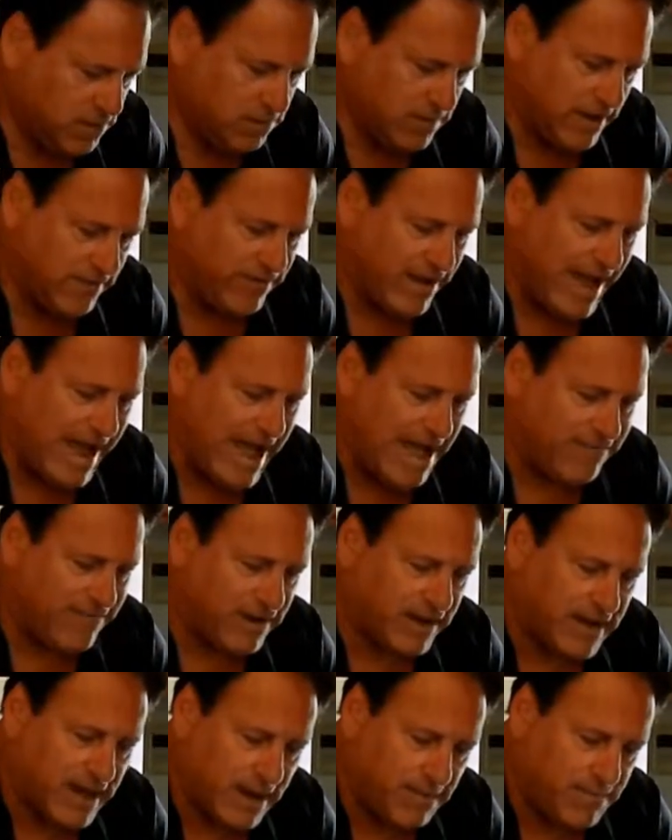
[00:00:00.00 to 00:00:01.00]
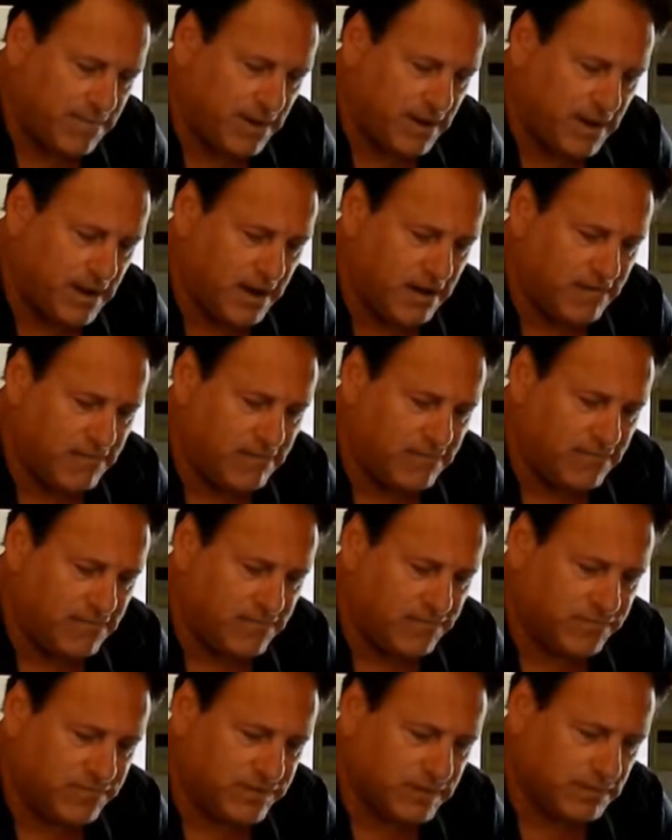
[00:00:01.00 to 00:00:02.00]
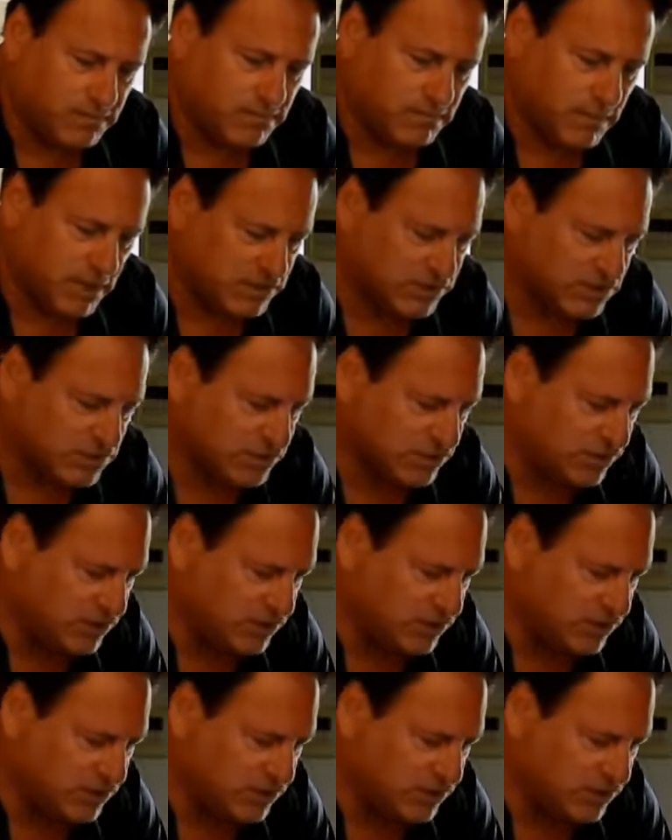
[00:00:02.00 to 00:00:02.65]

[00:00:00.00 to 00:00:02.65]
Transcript: We have a half a cup of mustard